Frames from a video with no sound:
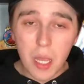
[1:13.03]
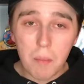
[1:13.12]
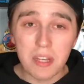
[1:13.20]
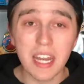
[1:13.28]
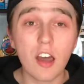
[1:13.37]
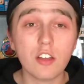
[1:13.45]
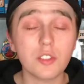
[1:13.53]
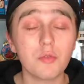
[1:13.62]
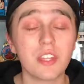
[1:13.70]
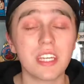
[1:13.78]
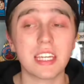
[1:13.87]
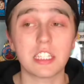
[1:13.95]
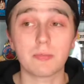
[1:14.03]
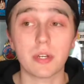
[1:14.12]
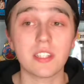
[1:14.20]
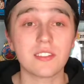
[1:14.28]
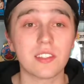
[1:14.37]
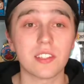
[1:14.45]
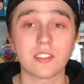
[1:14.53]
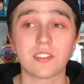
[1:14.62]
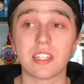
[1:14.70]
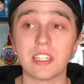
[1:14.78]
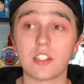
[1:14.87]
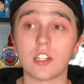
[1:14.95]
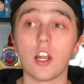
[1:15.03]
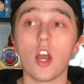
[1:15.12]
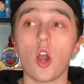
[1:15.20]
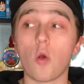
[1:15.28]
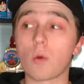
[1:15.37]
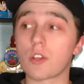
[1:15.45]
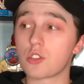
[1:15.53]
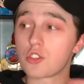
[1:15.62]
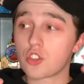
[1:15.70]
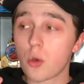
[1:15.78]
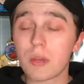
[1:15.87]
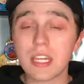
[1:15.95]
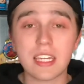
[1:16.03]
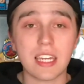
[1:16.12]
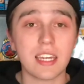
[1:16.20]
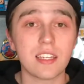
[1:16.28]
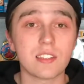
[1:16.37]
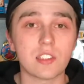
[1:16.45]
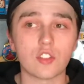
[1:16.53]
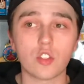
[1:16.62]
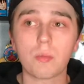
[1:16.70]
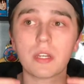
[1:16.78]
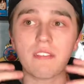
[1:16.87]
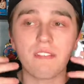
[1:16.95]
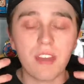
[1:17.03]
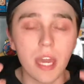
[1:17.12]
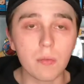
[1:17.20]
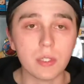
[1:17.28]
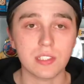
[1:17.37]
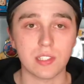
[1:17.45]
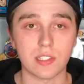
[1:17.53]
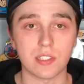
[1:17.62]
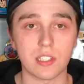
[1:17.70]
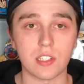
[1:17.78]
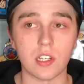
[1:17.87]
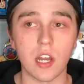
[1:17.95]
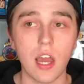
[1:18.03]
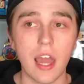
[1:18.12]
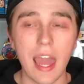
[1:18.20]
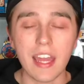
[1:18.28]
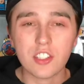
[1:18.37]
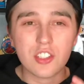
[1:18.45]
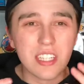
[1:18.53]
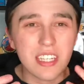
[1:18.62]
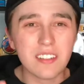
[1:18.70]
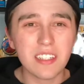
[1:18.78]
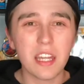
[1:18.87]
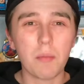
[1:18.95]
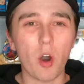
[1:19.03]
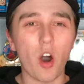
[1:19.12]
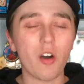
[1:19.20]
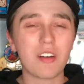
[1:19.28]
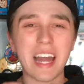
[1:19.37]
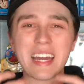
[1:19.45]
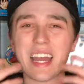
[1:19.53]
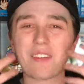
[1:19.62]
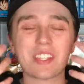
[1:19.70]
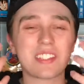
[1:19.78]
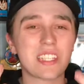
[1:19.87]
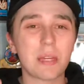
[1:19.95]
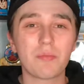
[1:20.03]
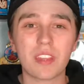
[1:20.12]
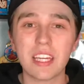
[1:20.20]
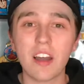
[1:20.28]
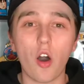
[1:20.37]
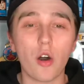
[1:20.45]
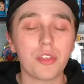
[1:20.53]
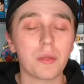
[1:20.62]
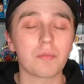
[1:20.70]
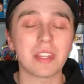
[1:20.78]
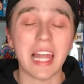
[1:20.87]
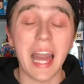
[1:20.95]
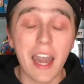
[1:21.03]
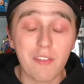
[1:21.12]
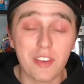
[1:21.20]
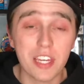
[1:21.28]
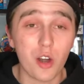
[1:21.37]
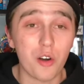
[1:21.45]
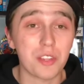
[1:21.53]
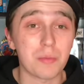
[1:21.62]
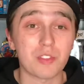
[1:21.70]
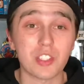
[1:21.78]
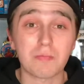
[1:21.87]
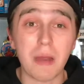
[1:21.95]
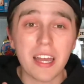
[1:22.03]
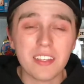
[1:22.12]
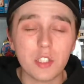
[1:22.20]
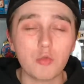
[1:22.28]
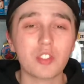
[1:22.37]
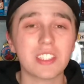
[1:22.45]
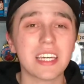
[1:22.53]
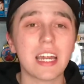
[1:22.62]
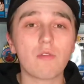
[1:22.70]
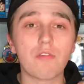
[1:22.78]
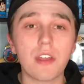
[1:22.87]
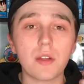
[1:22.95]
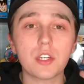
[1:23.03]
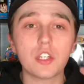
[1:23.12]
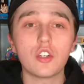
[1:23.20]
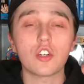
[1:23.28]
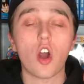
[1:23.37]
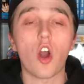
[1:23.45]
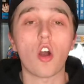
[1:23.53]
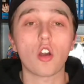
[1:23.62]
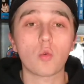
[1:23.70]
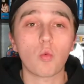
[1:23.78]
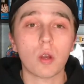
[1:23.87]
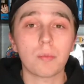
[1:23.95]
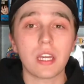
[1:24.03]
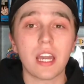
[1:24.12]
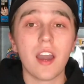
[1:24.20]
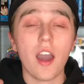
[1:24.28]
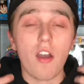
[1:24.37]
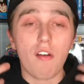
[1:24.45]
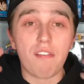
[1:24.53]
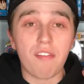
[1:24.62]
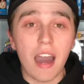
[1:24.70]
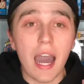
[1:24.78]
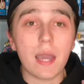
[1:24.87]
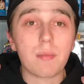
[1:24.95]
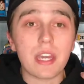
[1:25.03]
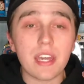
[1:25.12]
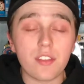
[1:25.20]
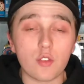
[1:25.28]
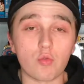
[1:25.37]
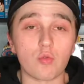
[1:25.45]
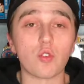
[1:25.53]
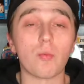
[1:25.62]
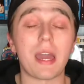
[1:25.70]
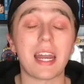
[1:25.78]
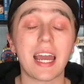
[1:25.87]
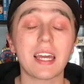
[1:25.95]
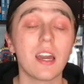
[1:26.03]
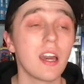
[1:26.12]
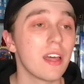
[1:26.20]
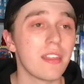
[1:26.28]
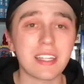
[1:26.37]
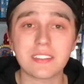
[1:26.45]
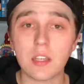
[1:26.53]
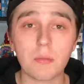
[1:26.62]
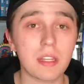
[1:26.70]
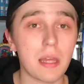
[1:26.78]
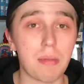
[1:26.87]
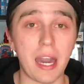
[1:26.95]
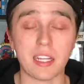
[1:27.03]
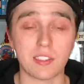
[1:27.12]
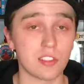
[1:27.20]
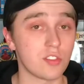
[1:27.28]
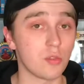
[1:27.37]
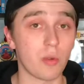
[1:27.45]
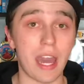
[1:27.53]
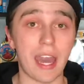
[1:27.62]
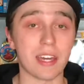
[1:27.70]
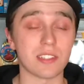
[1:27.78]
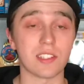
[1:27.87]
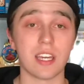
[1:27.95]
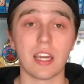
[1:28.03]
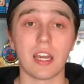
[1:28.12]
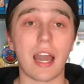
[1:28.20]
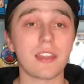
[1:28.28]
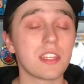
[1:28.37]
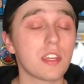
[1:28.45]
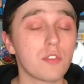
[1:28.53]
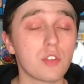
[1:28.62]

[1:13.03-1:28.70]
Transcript: But I also think experiencing this theater where there's so many kids and so many families in this theater, and just hearing them all kind of have the same thing, all of them laughing, all of them smiling, you just get a very good heartwarming vibe in the room. And I that's something that Paddington two adds. I think if